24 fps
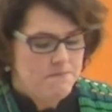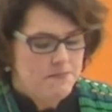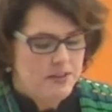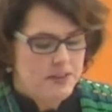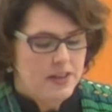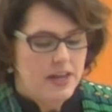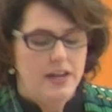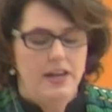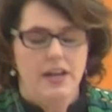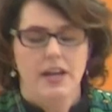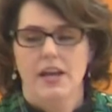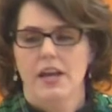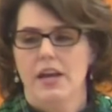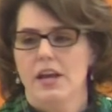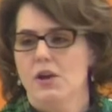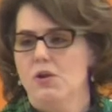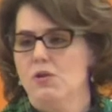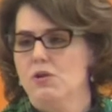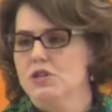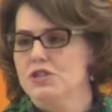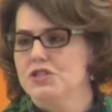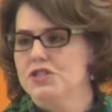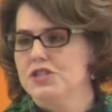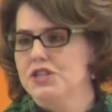that he
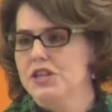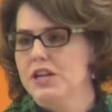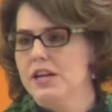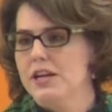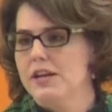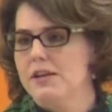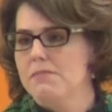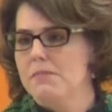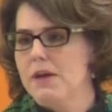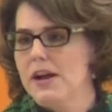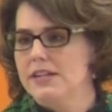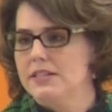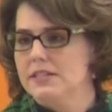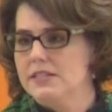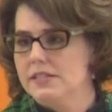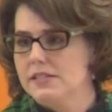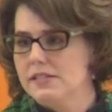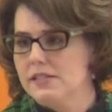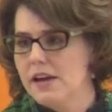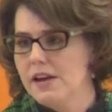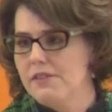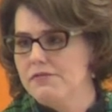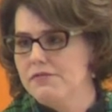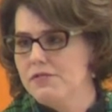or she might
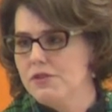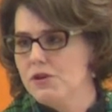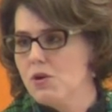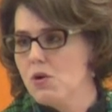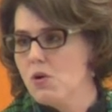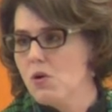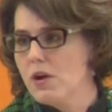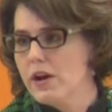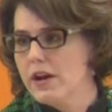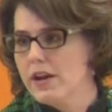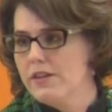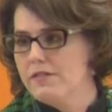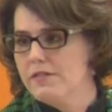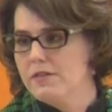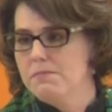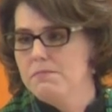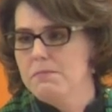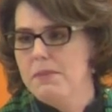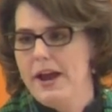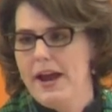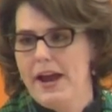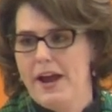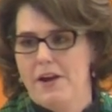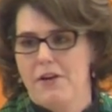suffer or even
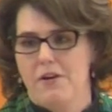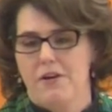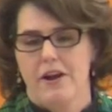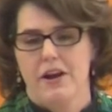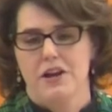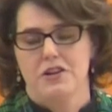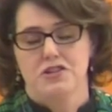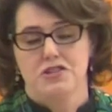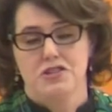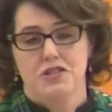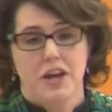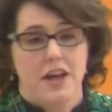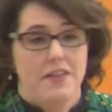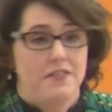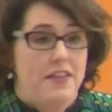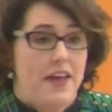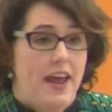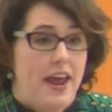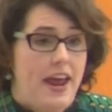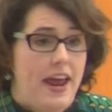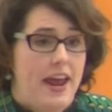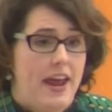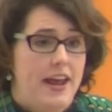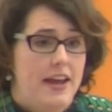perish at the
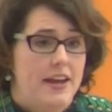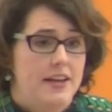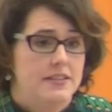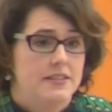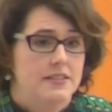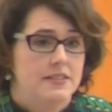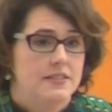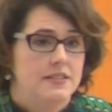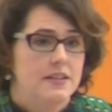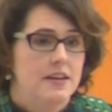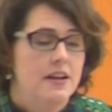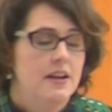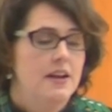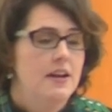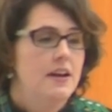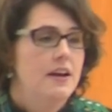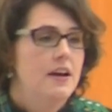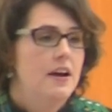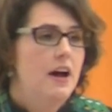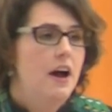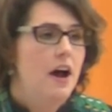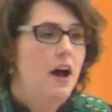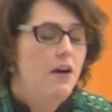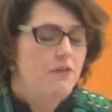hands
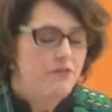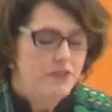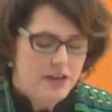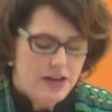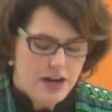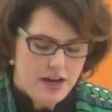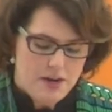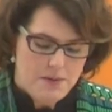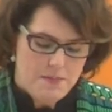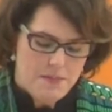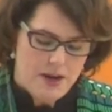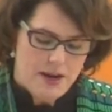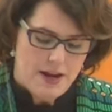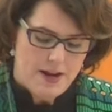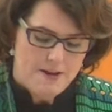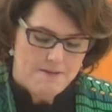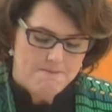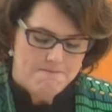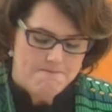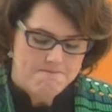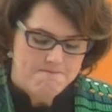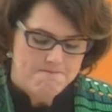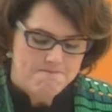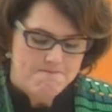of an enemy.
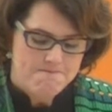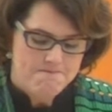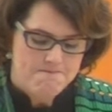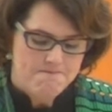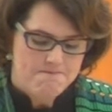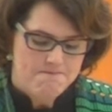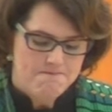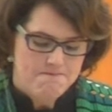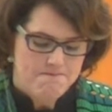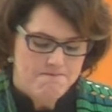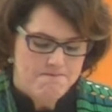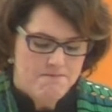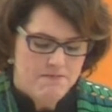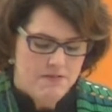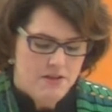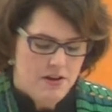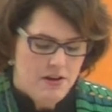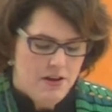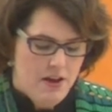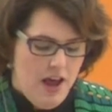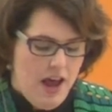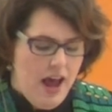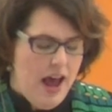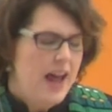
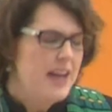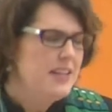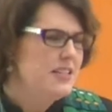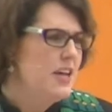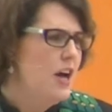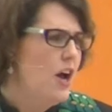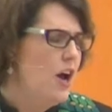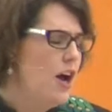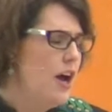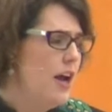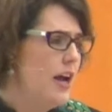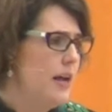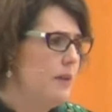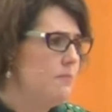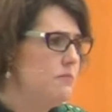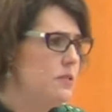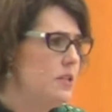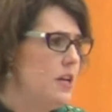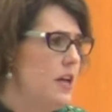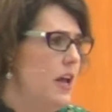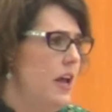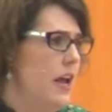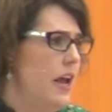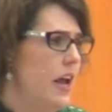At
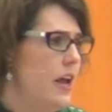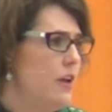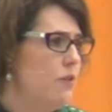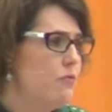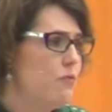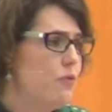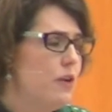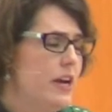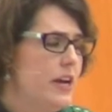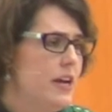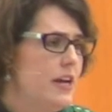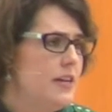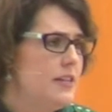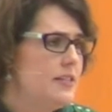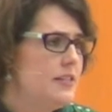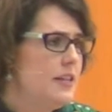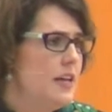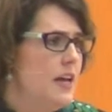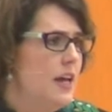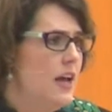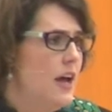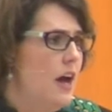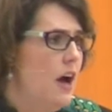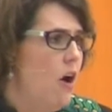times, it reads
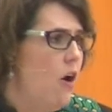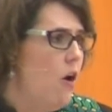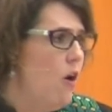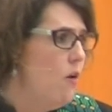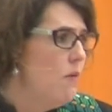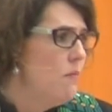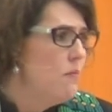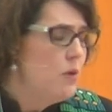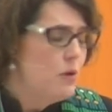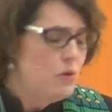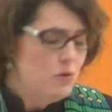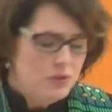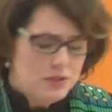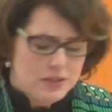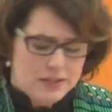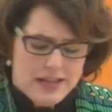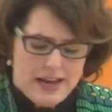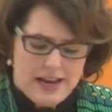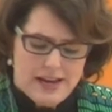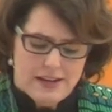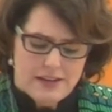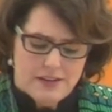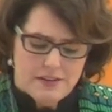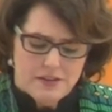almost
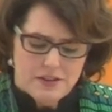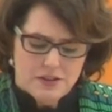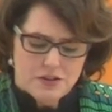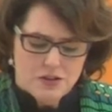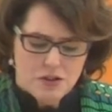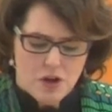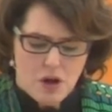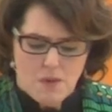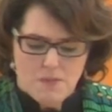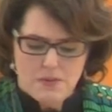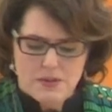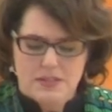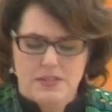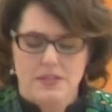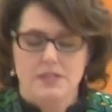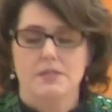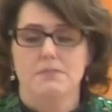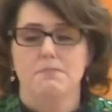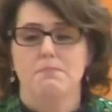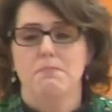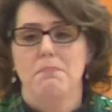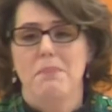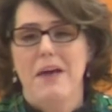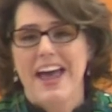like the psalmist
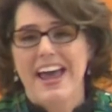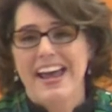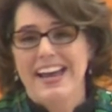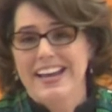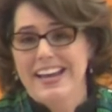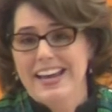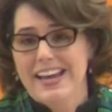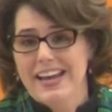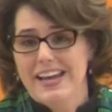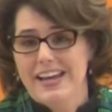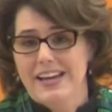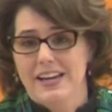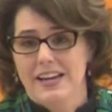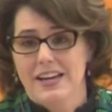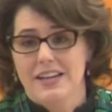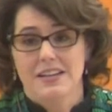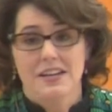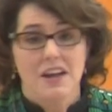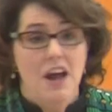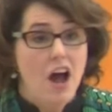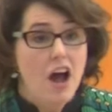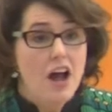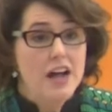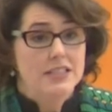is
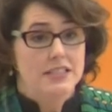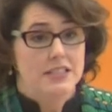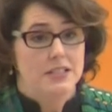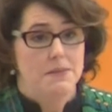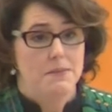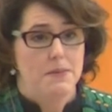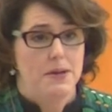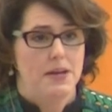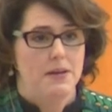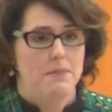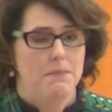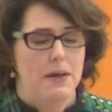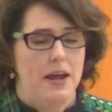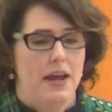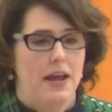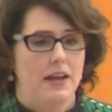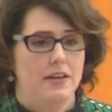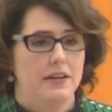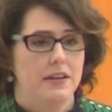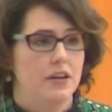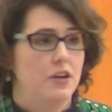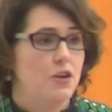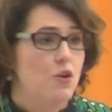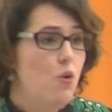begging not to be
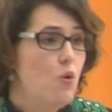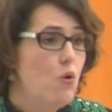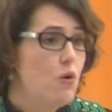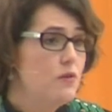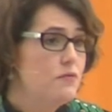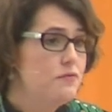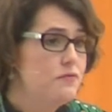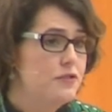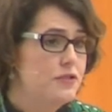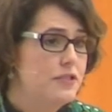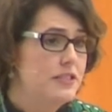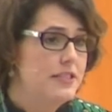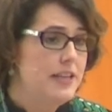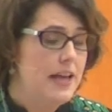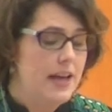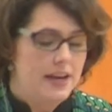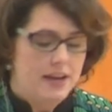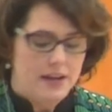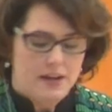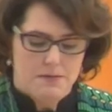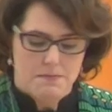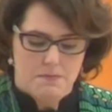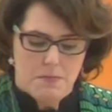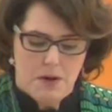abandoned or
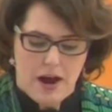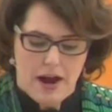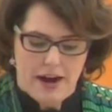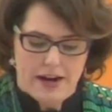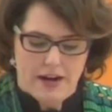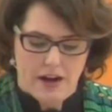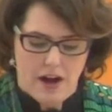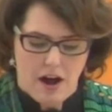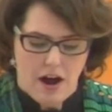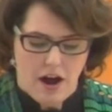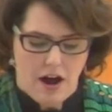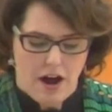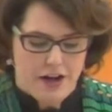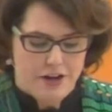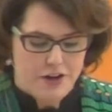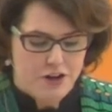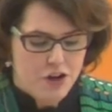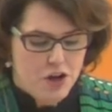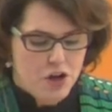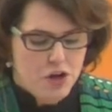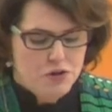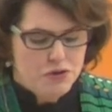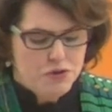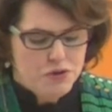forsaken by God.
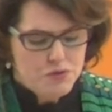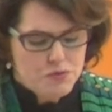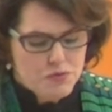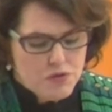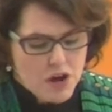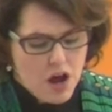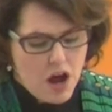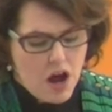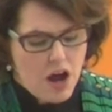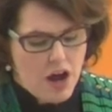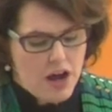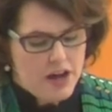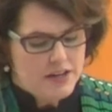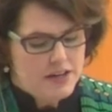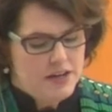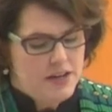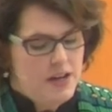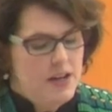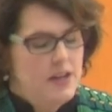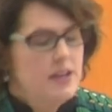Do not